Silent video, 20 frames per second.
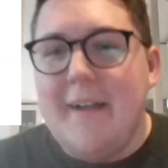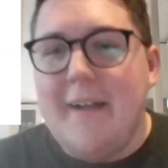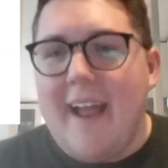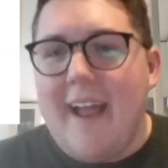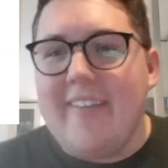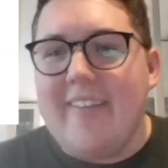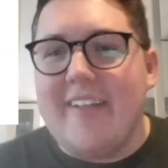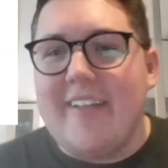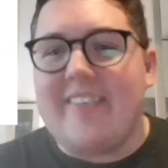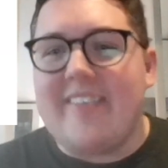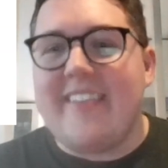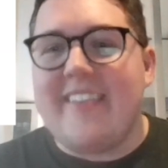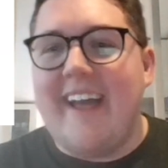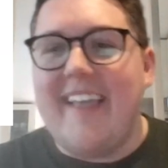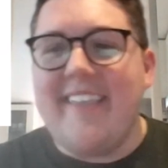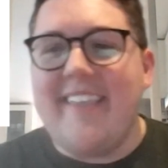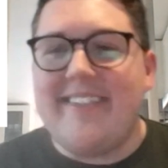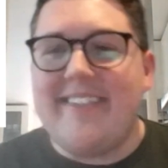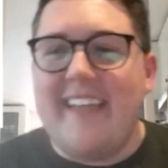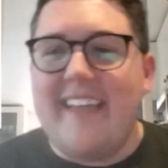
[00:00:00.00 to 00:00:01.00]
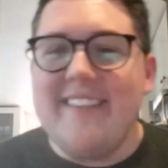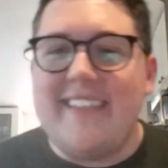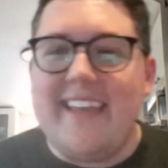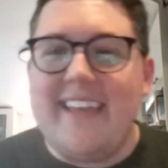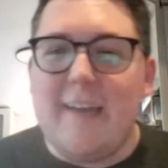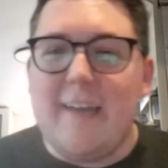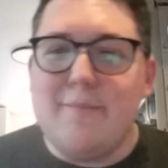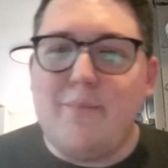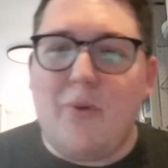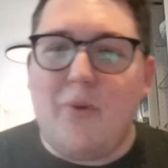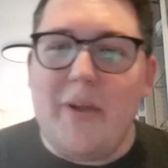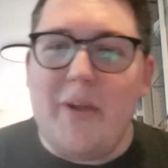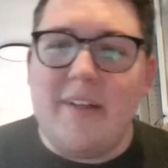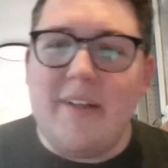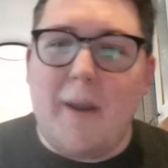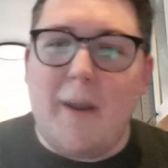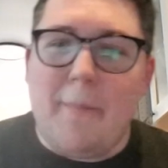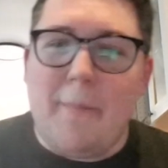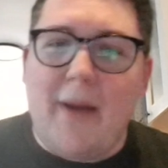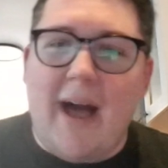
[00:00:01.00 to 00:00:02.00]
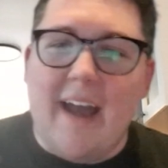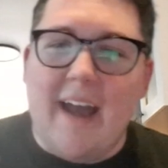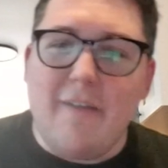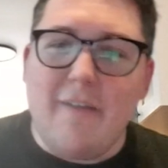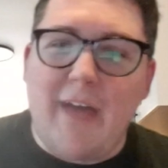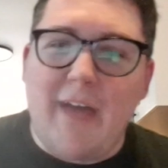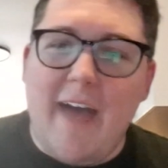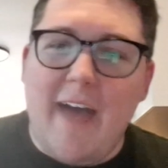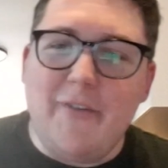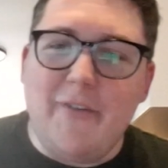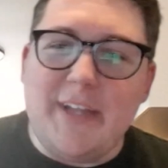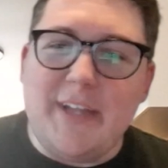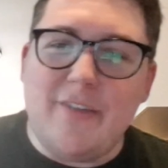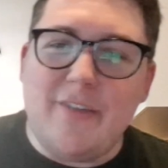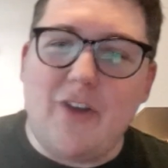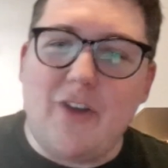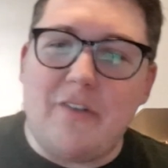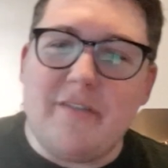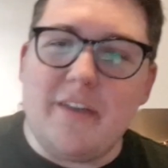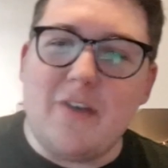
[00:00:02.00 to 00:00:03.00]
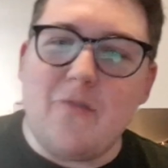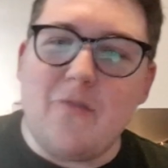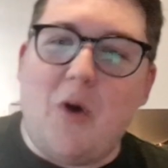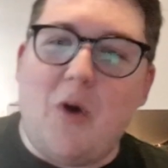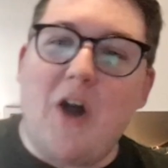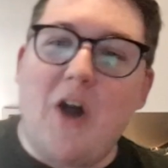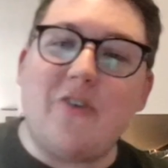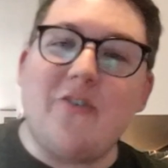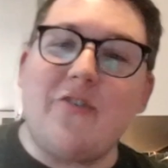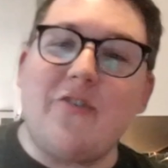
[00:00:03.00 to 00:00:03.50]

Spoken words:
and then slice thinly and boil in a pot of heavily salted water.